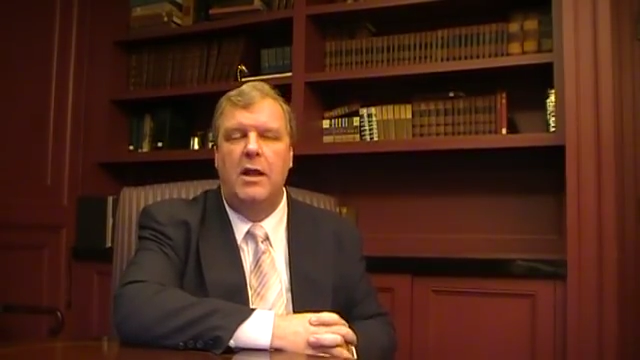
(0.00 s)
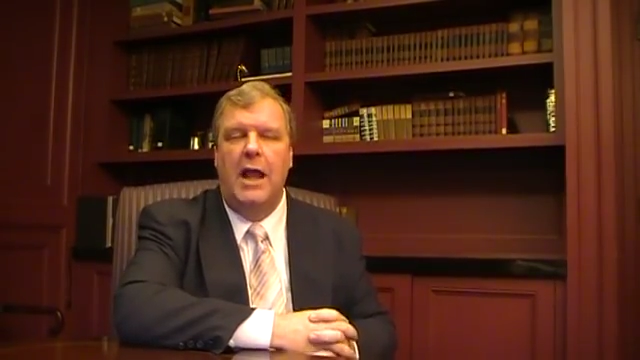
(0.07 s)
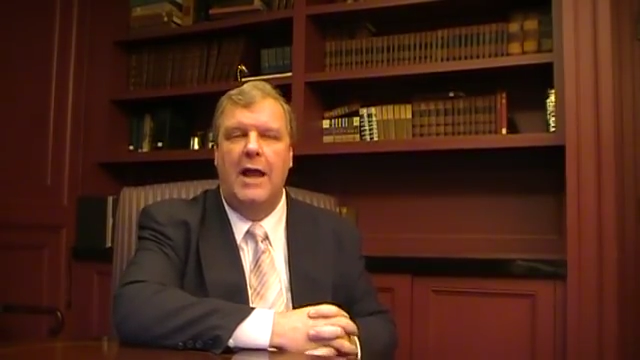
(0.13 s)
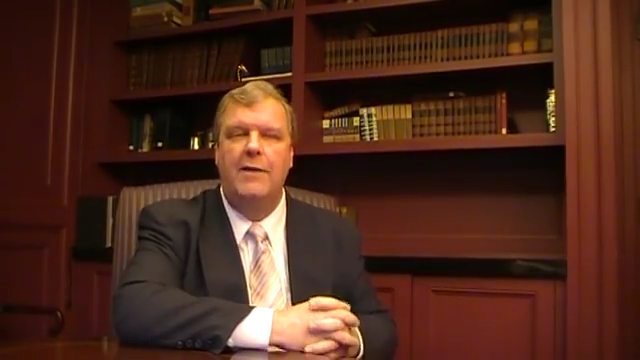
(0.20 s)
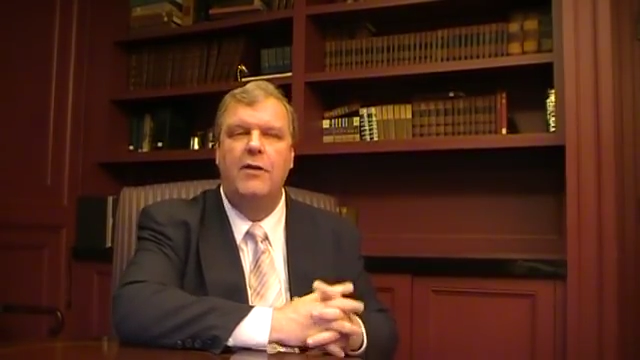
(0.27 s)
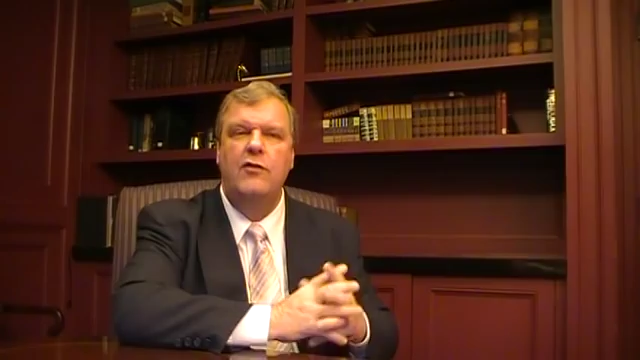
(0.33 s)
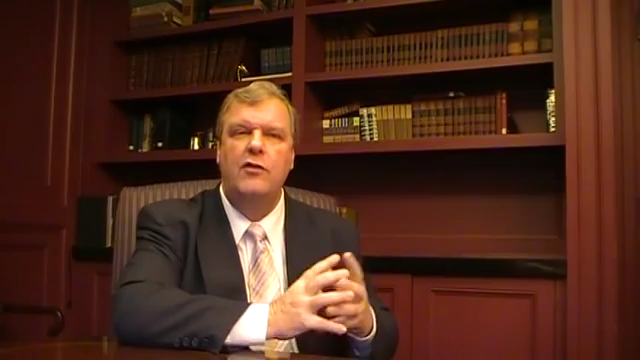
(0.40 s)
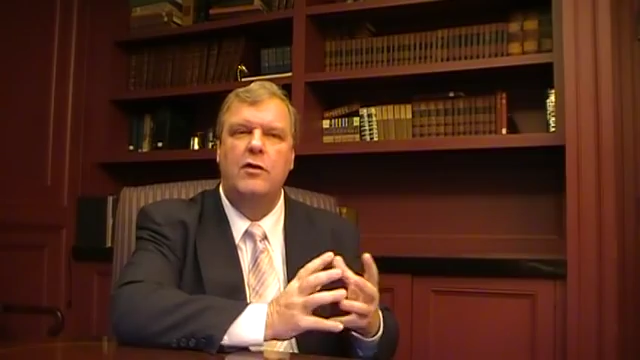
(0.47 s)
and
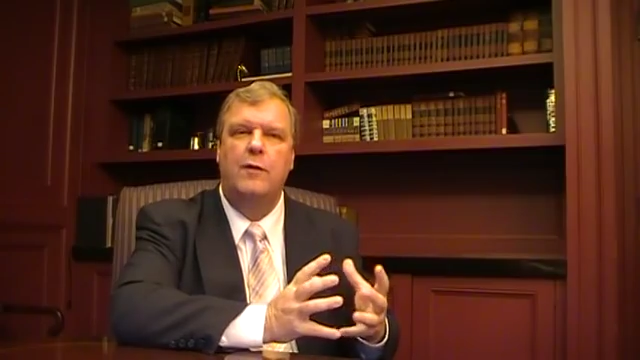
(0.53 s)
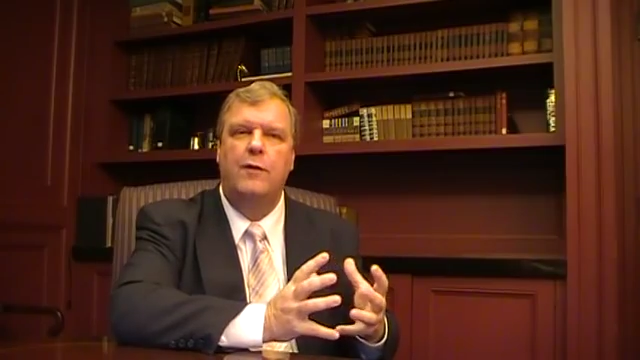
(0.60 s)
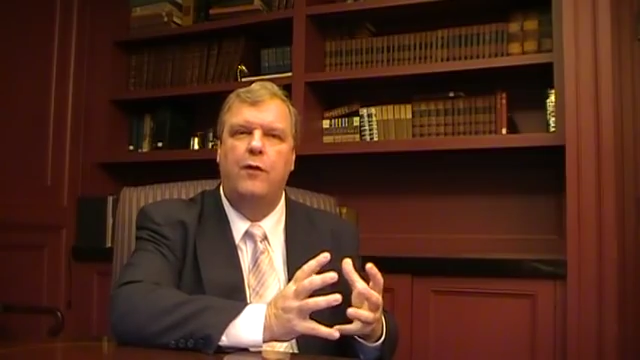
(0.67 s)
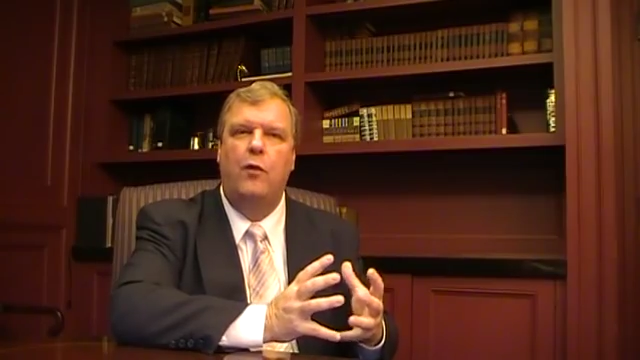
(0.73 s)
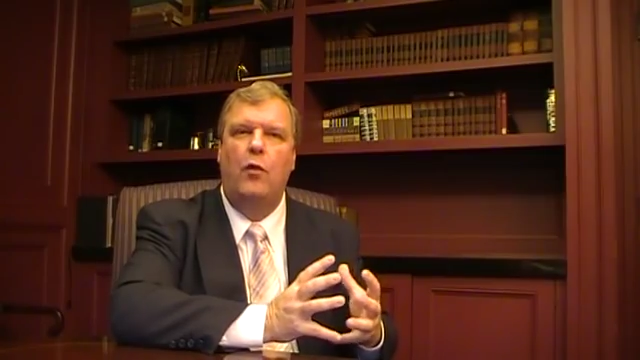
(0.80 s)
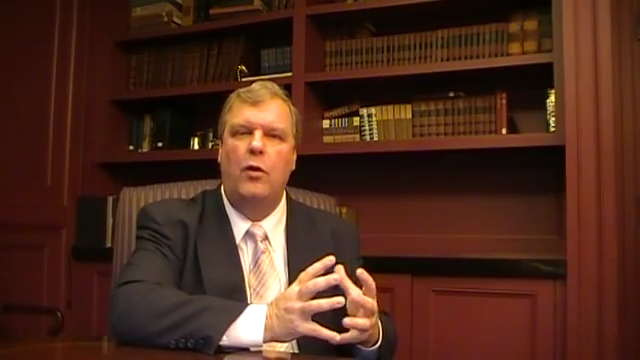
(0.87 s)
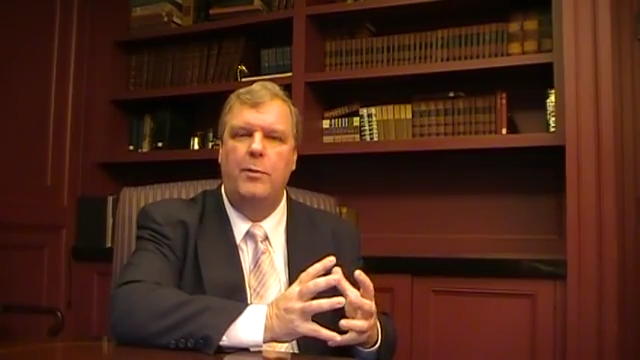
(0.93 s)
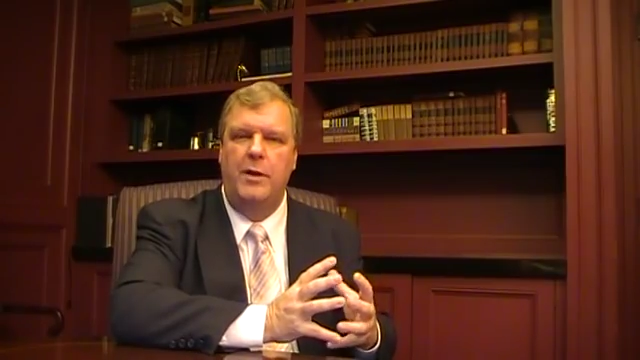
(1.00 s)
this is a
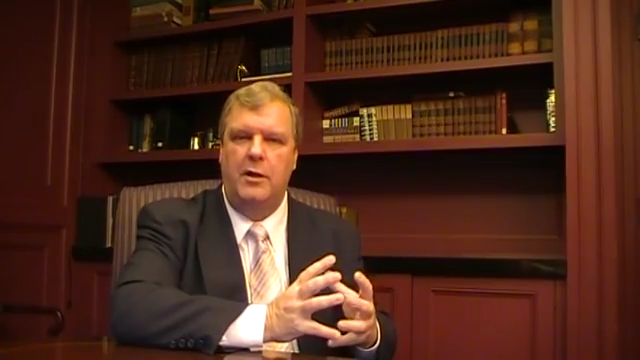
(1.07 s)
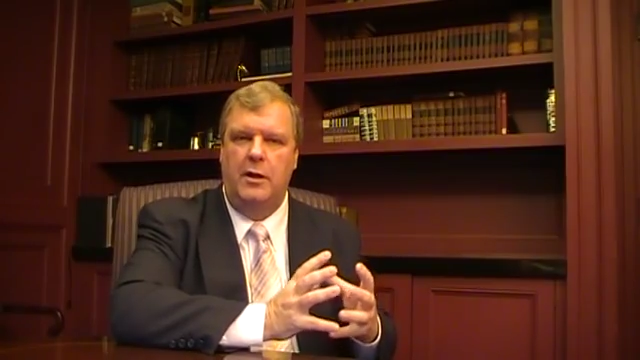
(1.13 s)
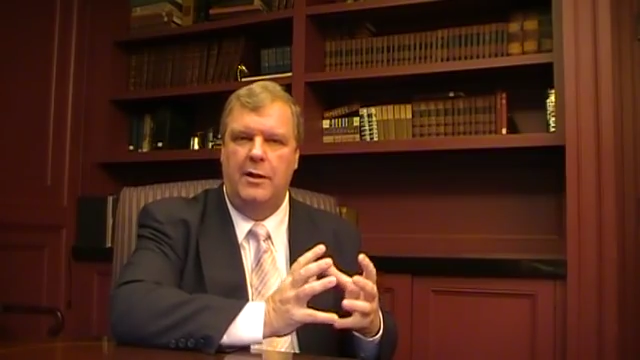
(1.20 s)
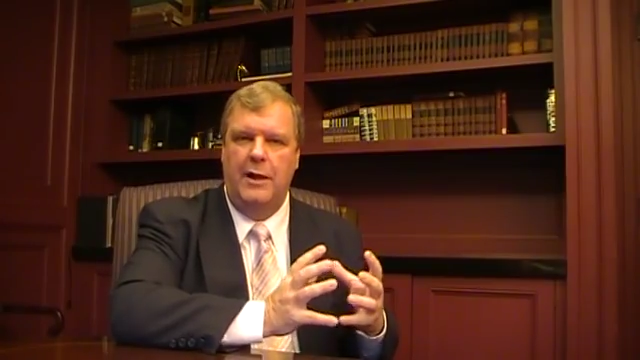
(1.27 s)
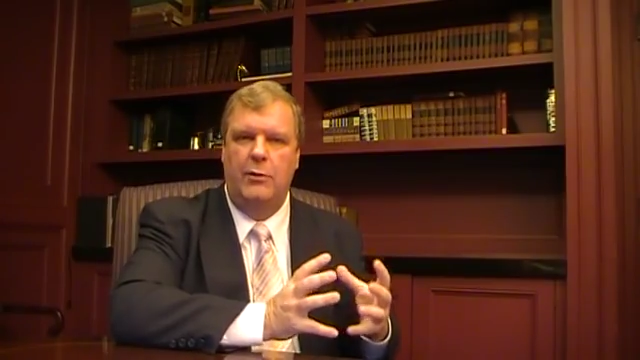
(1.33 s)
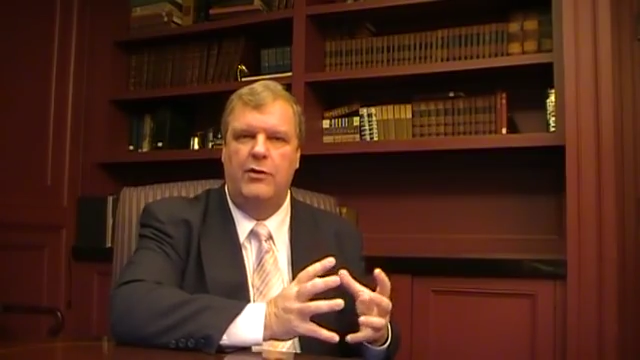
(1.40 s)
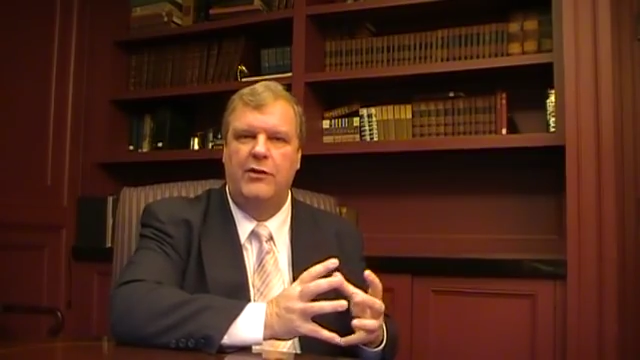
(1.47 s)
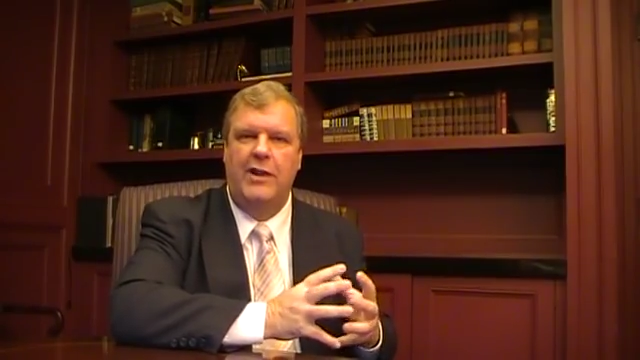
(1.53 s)
formula
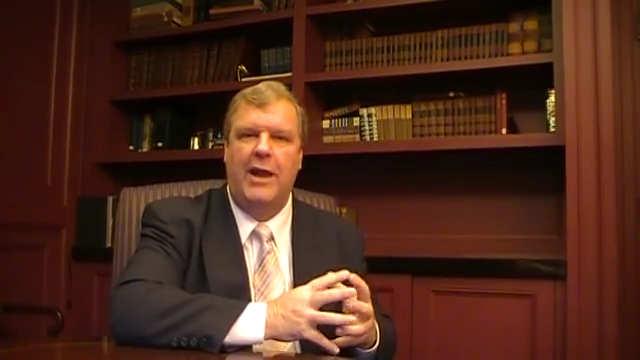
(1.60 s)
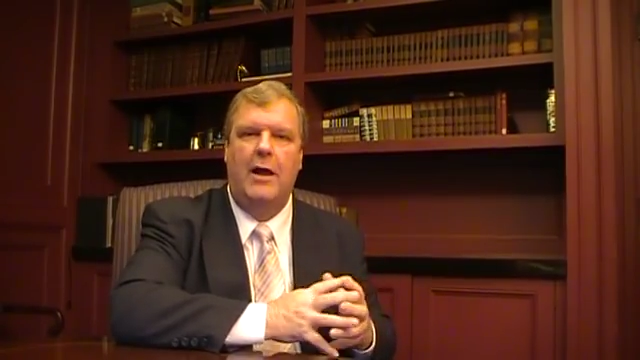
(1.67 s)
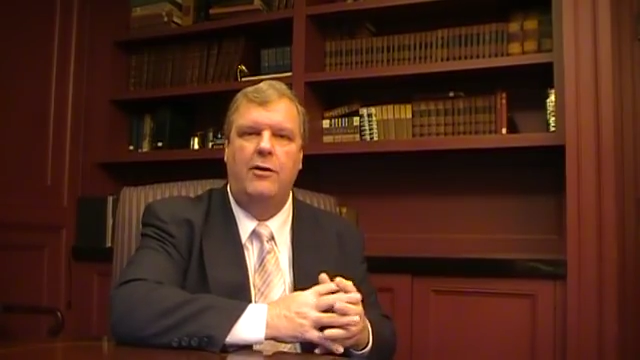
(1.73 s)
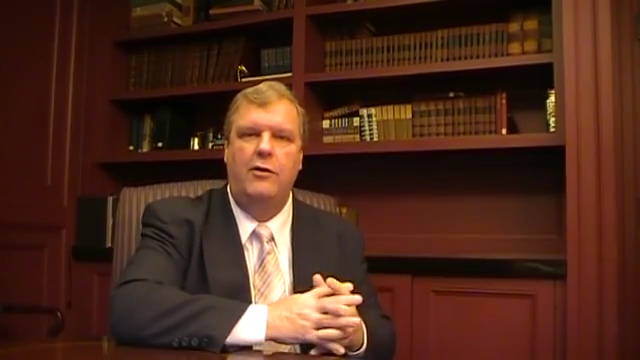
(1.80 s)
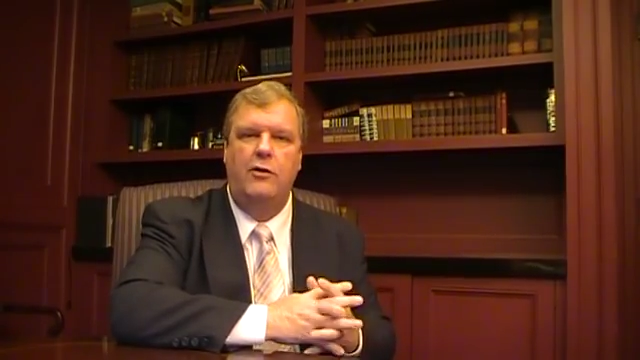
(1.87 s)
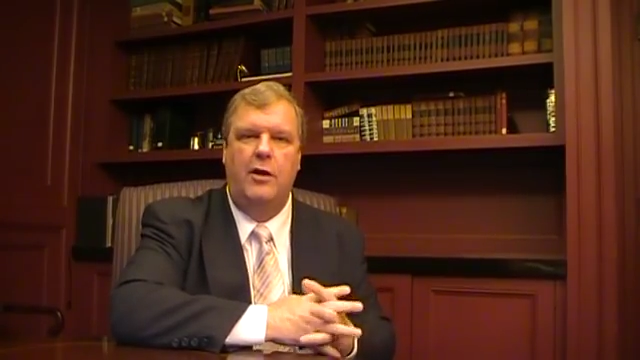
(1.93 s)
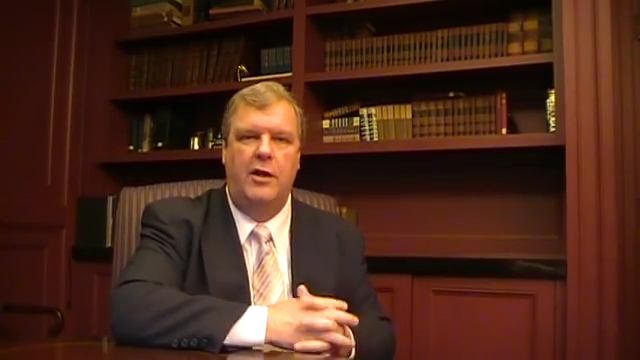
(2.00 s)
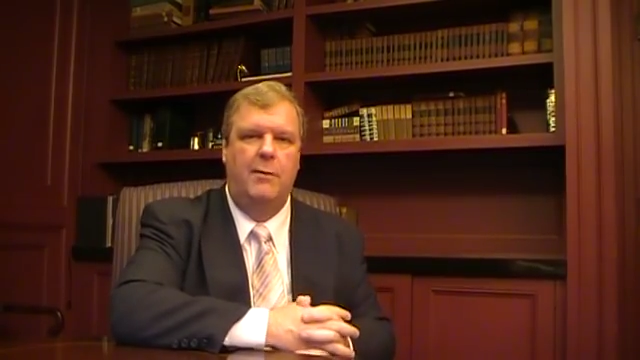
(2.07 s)
that was
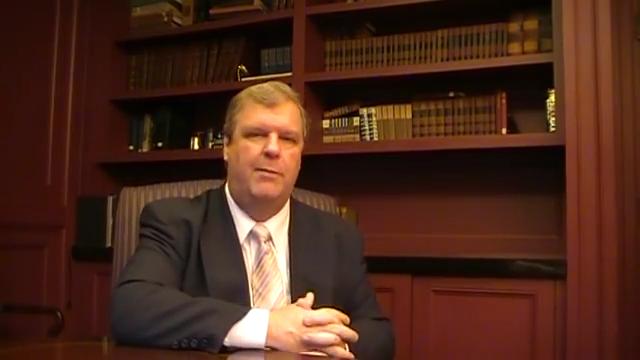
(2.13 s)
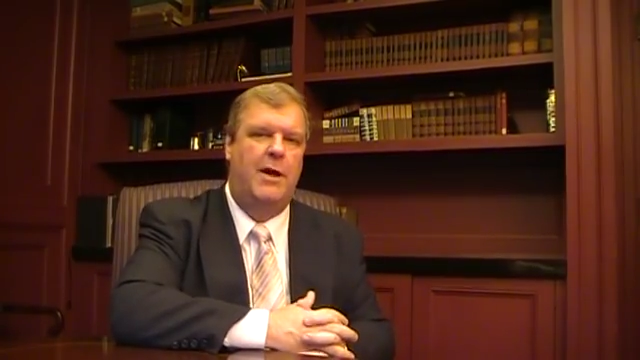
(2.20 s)
calculated